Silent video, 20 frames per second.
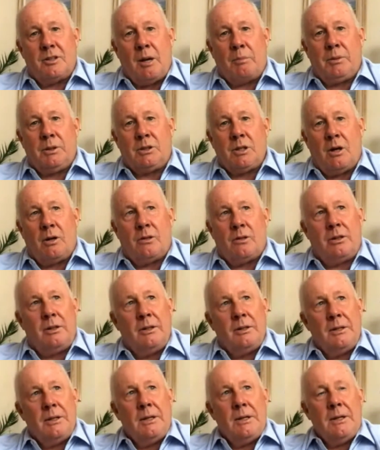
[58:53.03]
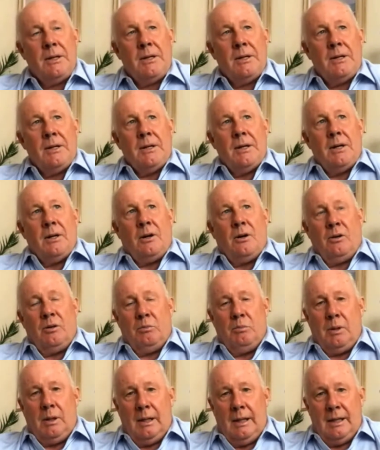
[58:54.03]
Trapattoni
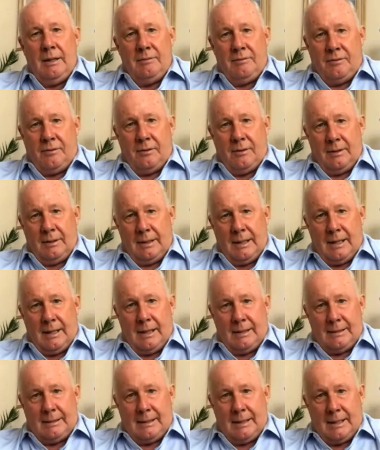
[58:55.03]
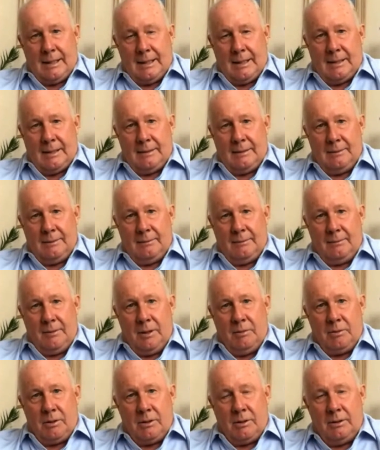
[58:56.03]
couldn't believe that
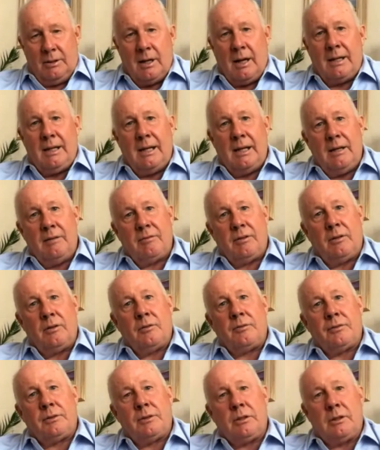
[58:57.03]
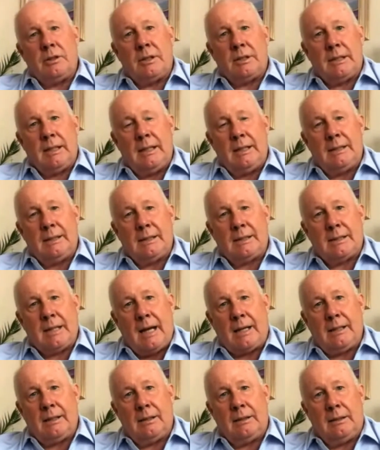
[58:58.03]
we were naive enough to concede the
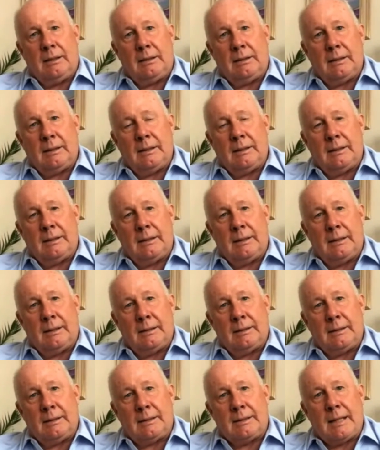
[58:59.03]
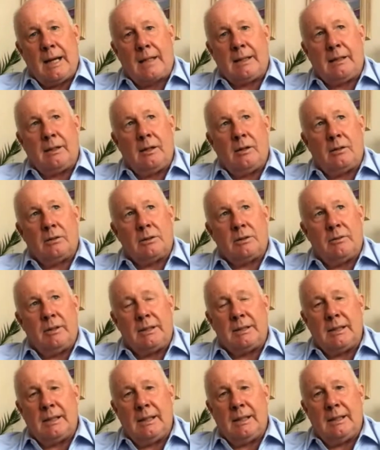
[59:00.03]
second goal to
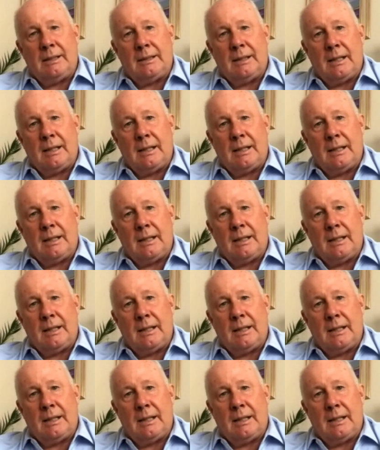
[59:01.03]
Italy